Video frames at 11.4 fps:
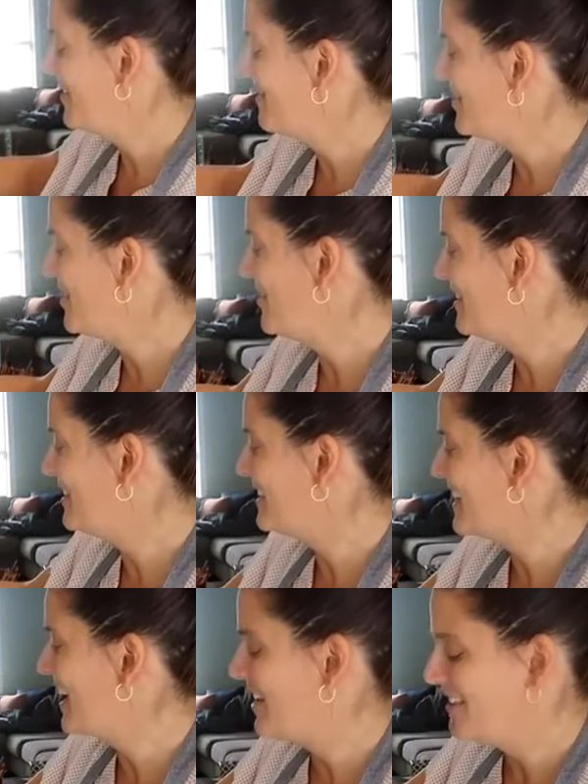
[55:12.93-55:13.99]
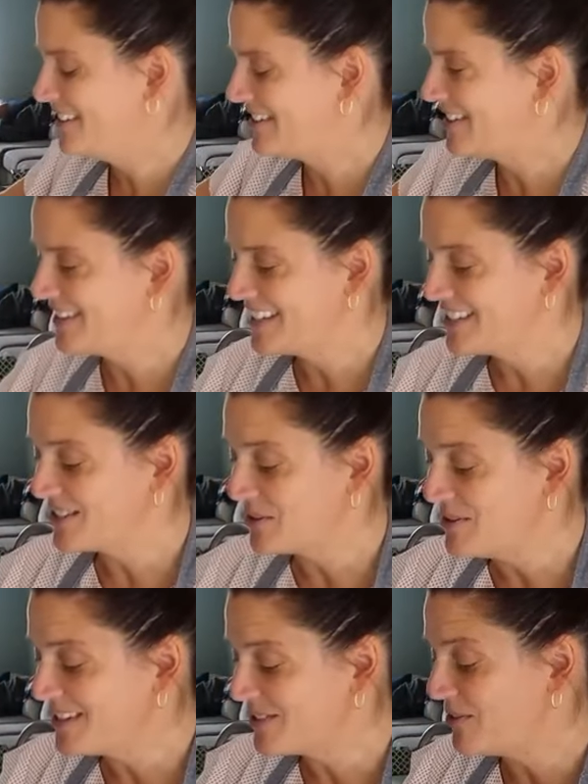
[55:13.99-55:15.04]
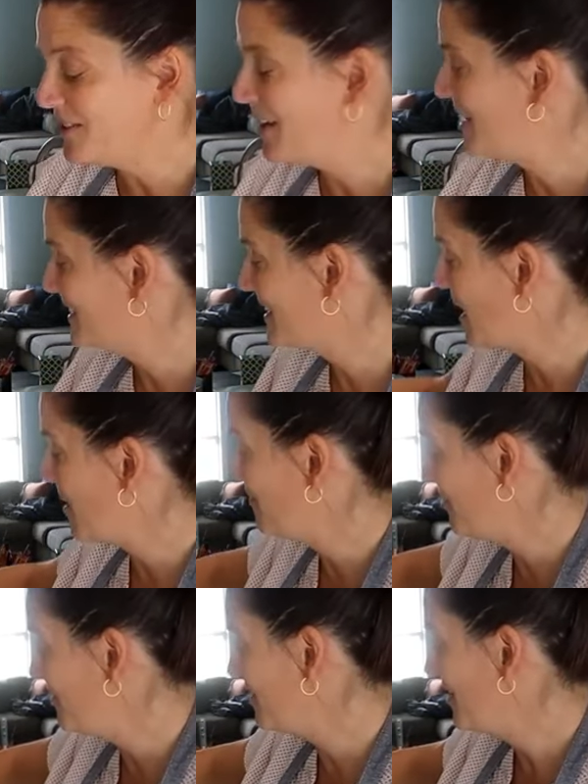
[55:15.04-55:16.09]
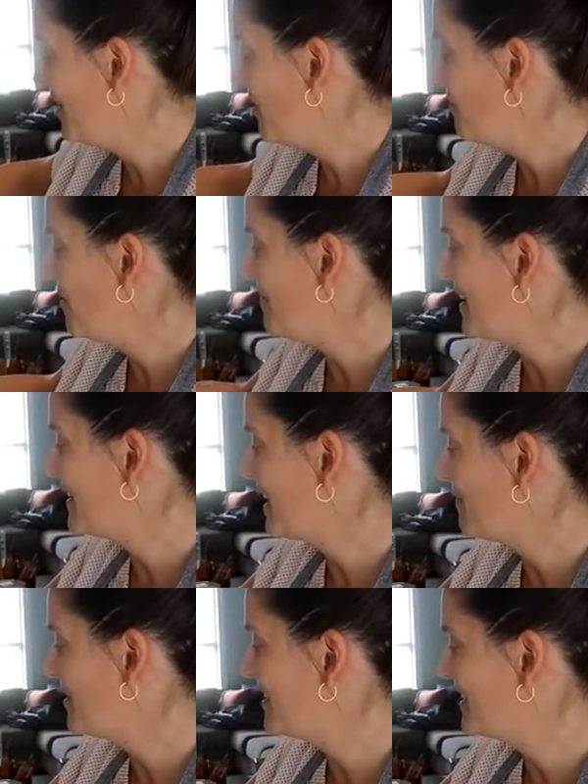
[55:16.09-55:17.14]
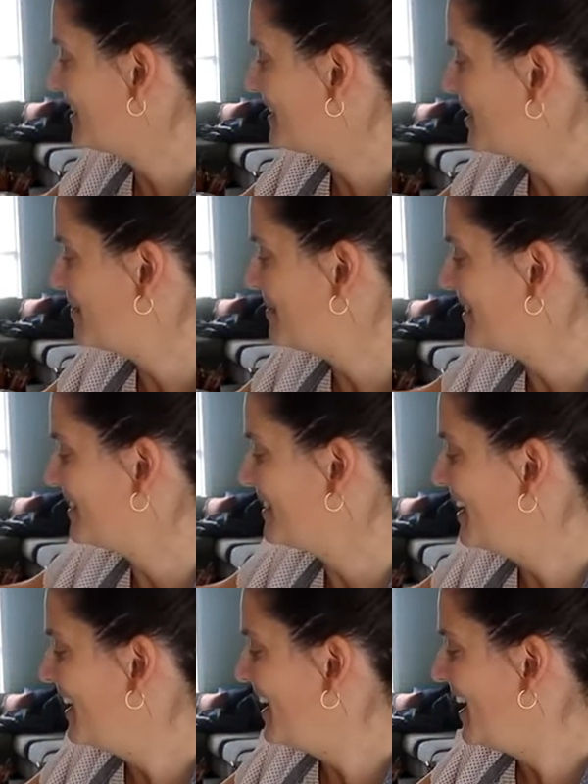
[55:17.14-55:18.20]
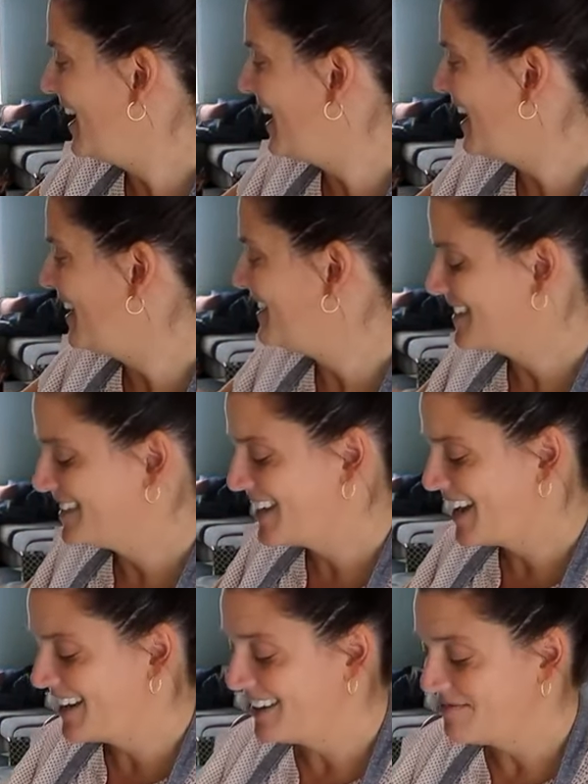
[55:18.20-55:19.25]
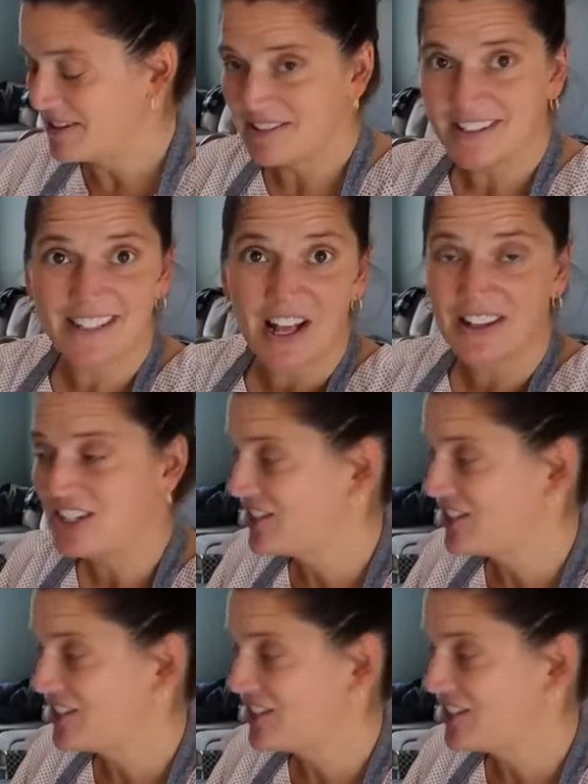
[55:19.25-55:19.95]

They would go there and sell, you know, different things. And so we sold um, food. We'd make sandwiches and subs and and just uh, and be able to sell each